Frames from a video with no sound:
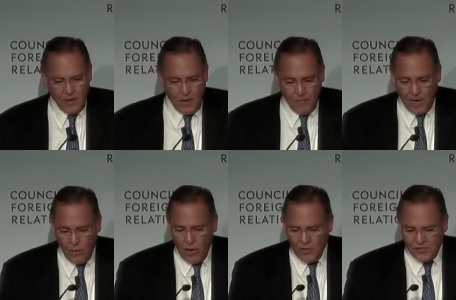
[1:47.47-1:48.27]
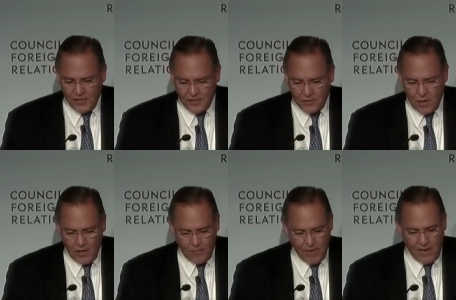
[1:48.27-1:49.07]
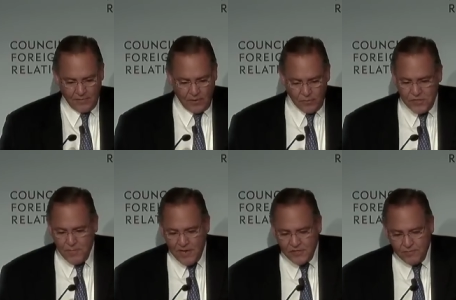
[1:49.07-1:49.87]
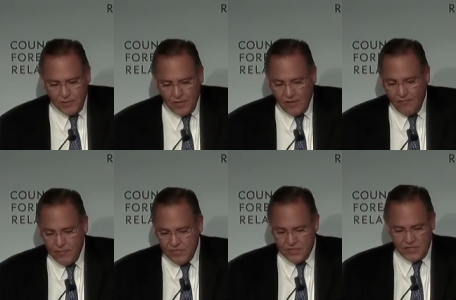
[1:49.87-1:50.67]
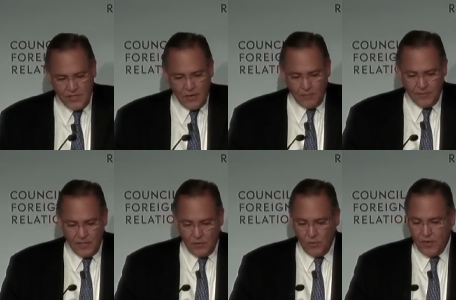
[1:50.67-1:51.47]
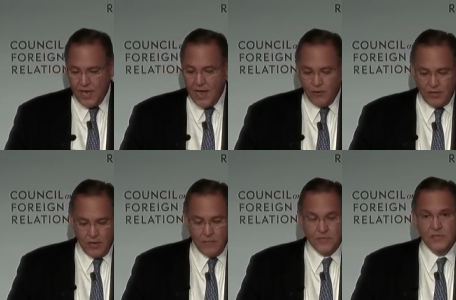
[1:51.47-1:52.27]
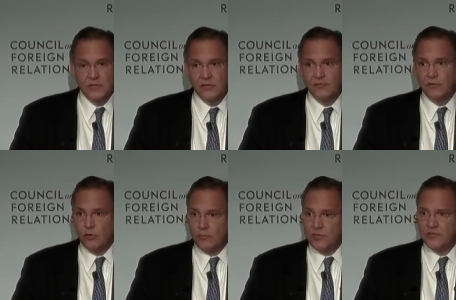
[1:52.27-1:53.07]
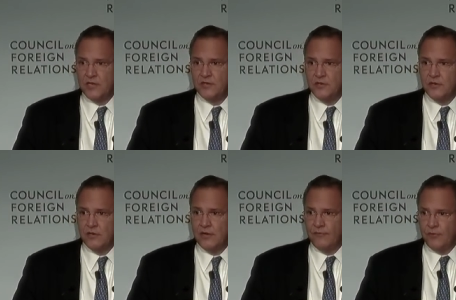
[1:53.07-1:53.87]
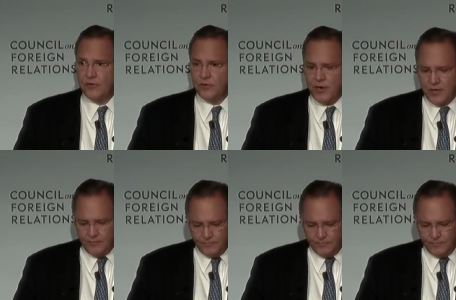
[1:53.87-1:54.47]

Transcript: But I would also like to talk about the responsibility of business to help deal with the outcomes of globalization and free trade.